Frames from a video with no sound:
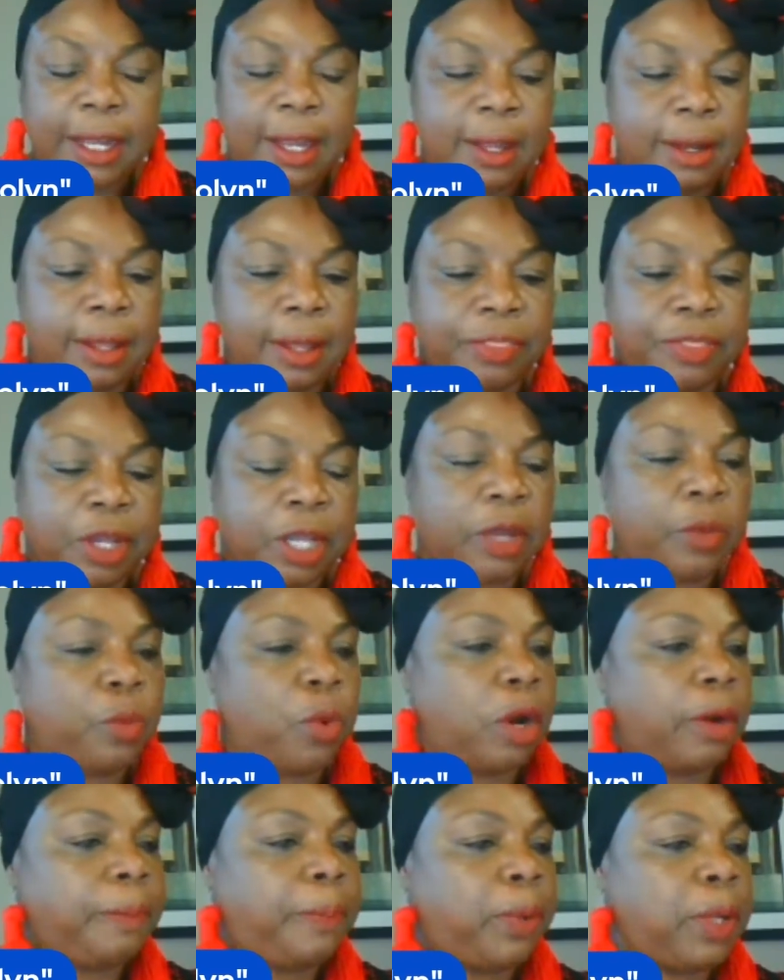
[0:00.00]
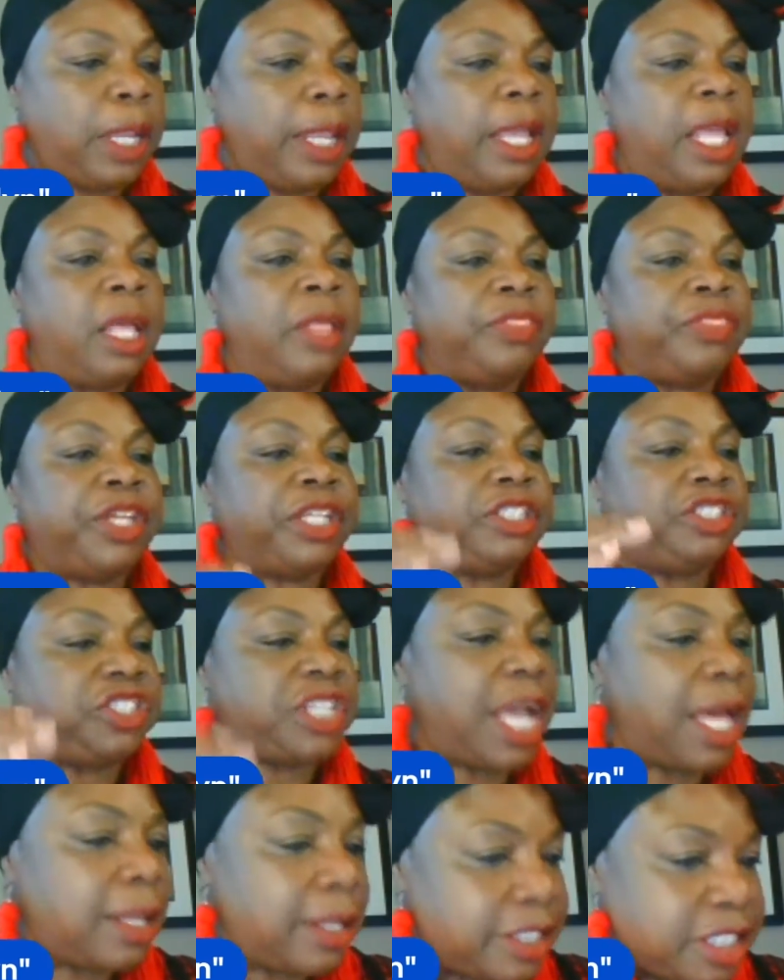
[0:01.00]
Uh, the good word, pull it, the
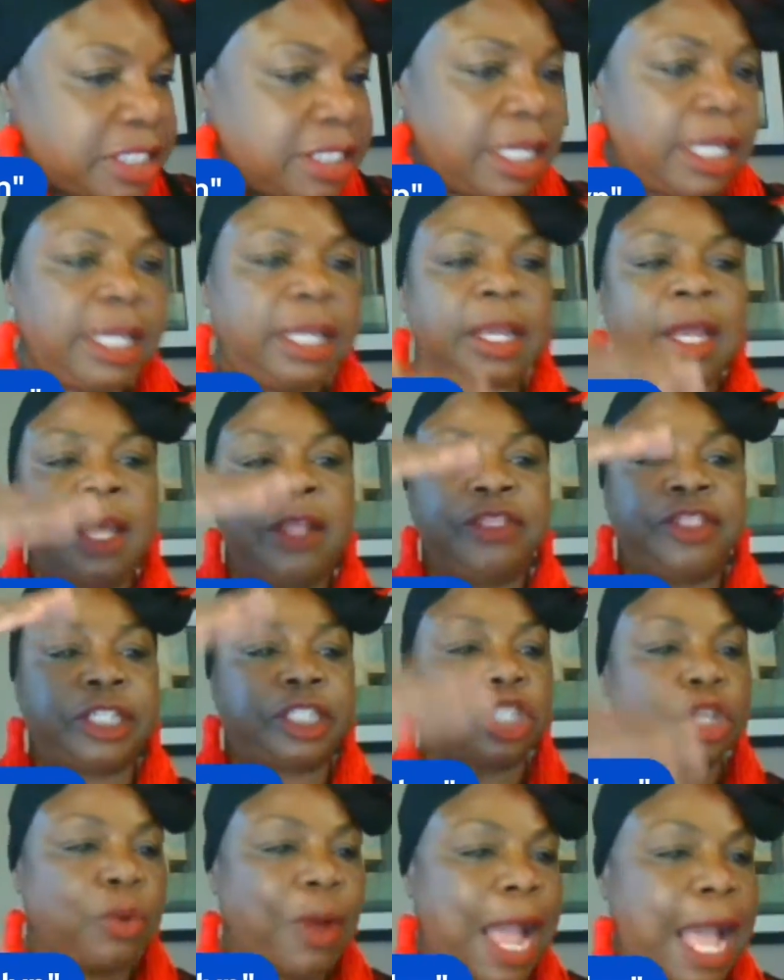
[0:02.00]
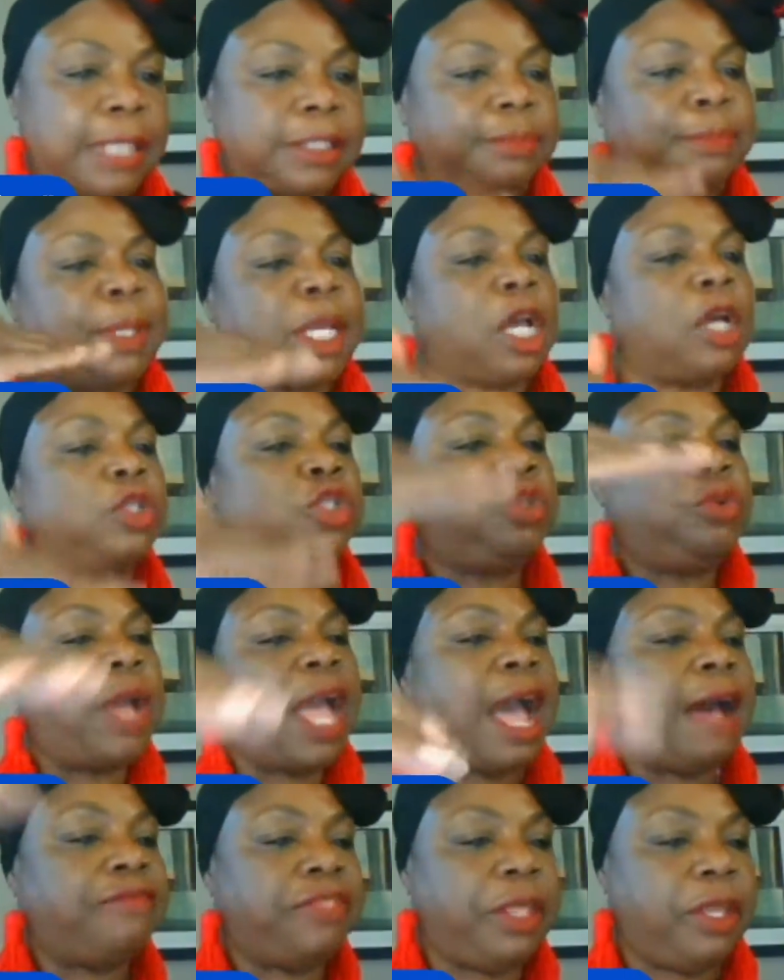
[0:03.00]
jealousy, the scribes, because you
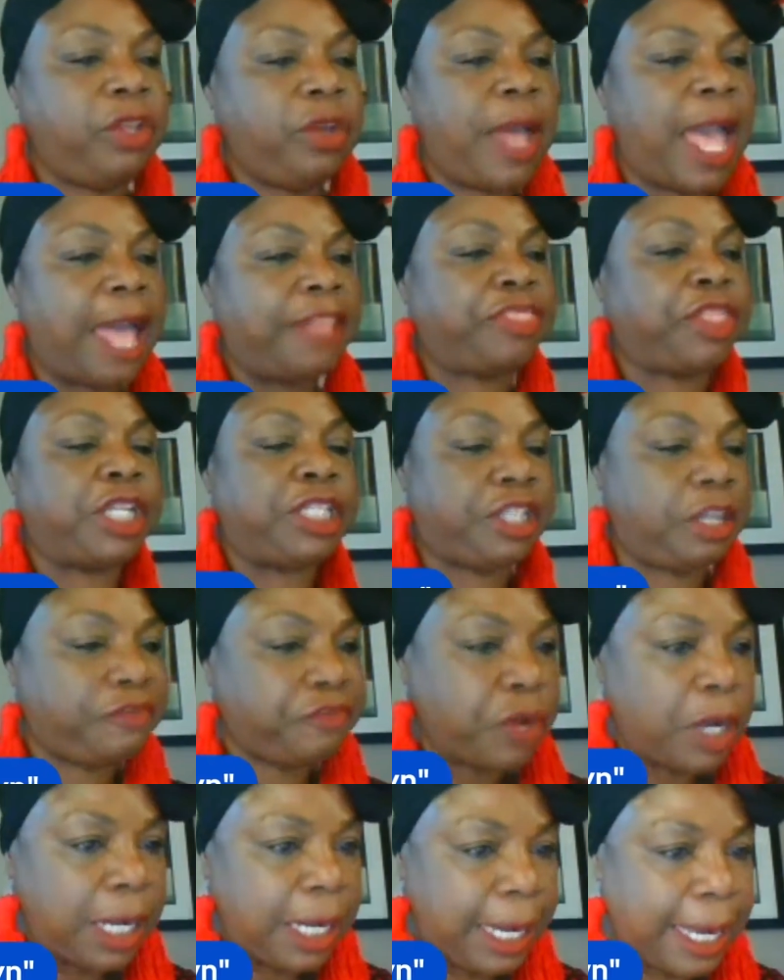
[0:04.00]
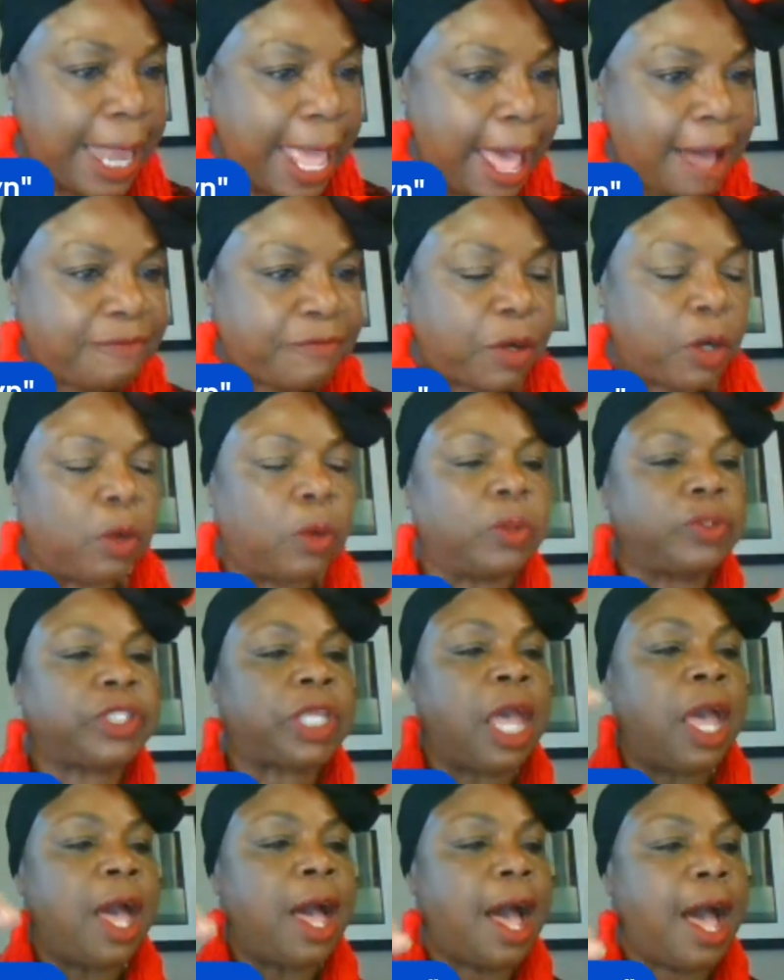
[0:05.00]
have you have the different levels
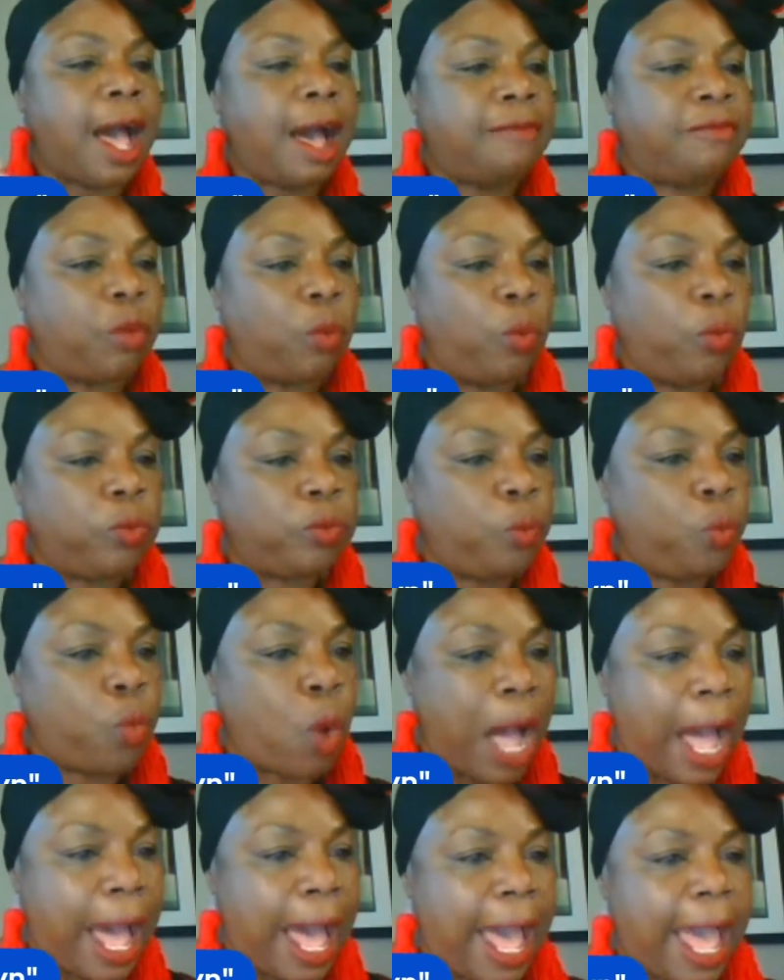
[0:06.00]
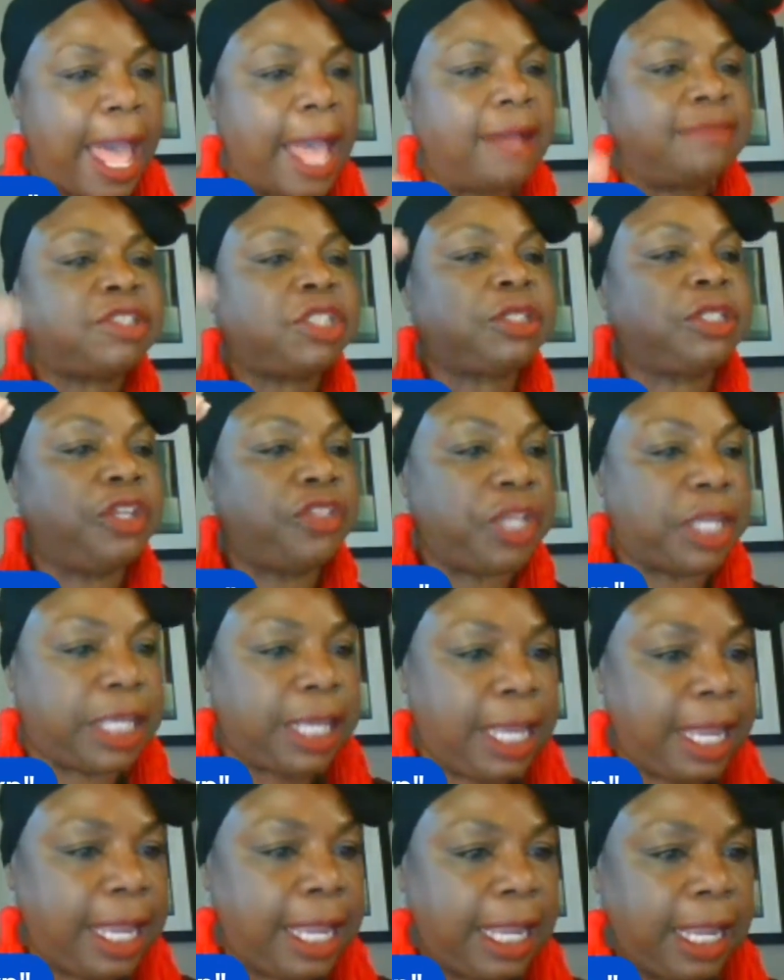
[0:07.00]
of wives to the
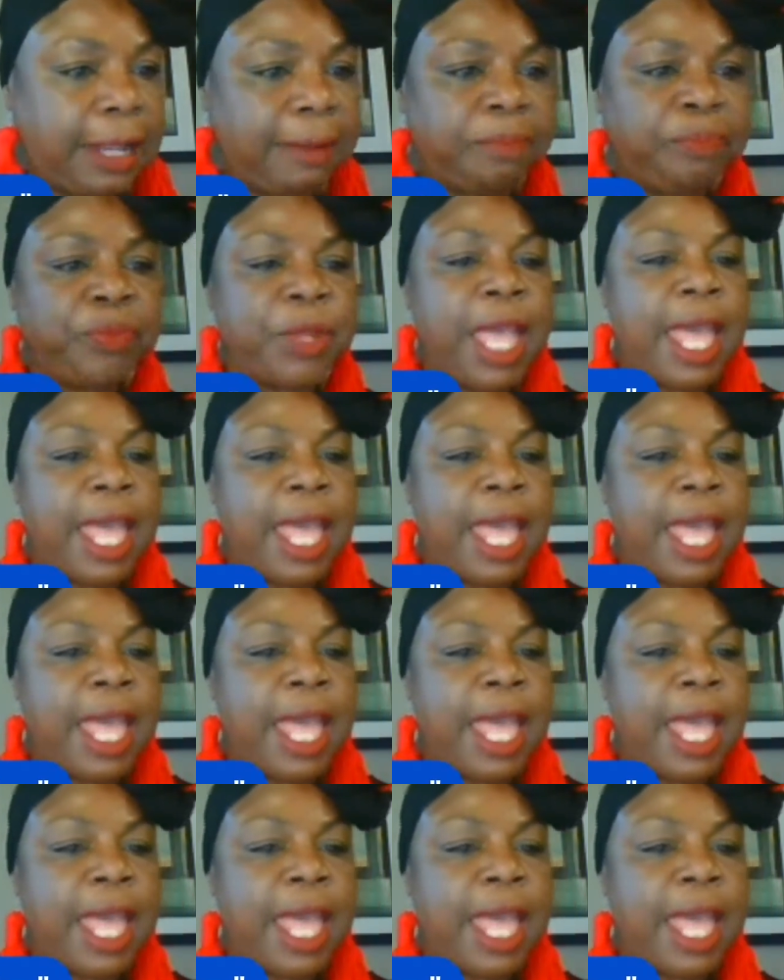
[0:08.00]
king,